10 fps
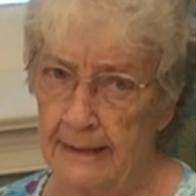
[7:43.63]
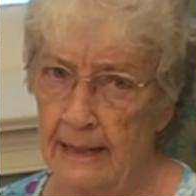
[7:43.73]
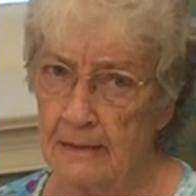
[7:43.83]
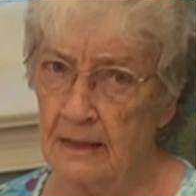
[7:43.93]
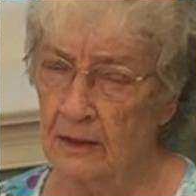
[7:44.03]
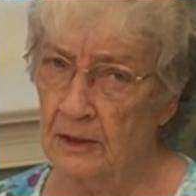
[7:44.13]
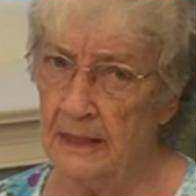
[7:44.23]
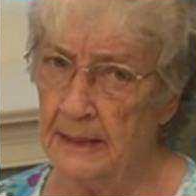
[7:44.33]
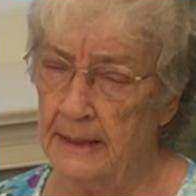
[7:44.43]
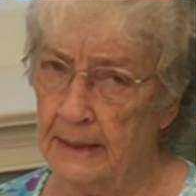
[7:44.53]
Sounds
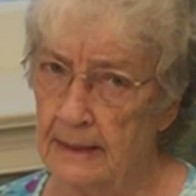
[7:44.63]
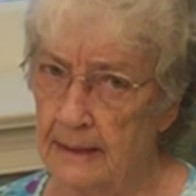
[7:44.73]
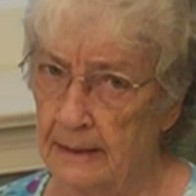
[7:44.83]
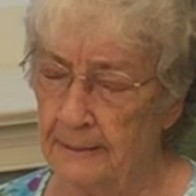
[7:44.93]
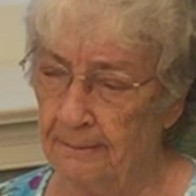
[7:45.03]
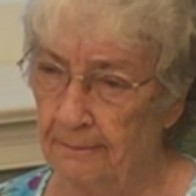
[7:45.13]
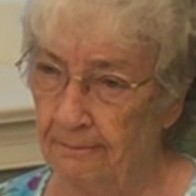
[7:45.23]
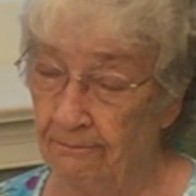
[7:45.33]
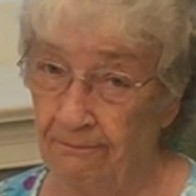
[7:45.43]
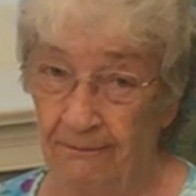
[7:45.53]
good, doesn't it?
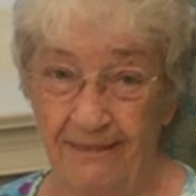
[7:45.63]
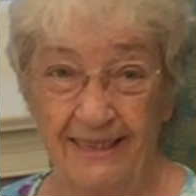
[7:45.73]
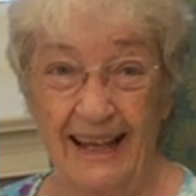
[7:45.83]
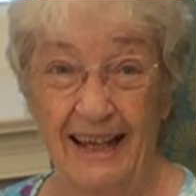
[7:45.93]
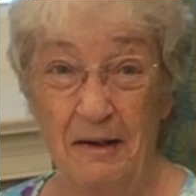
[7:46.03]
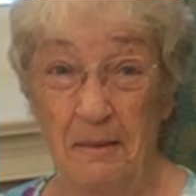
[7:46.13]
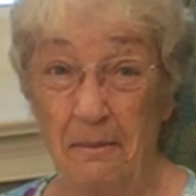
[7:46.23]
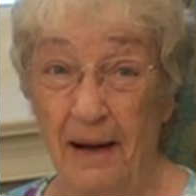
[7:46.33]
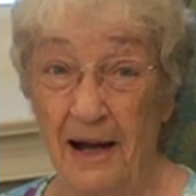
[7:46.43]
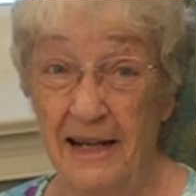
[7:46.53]

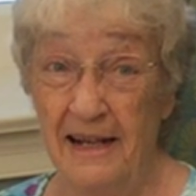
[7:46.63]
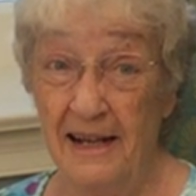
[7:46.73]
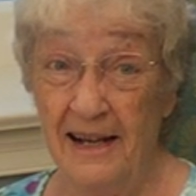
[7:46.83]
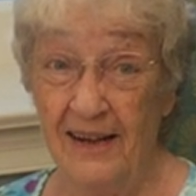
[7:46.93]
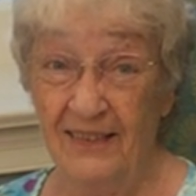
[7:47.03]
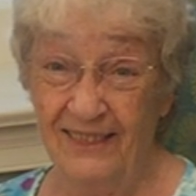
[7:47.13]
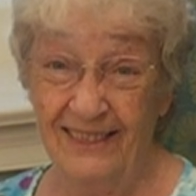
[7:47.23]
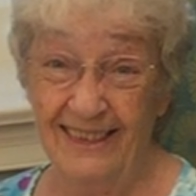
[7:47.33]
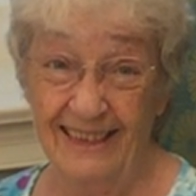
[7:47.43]
Bye now.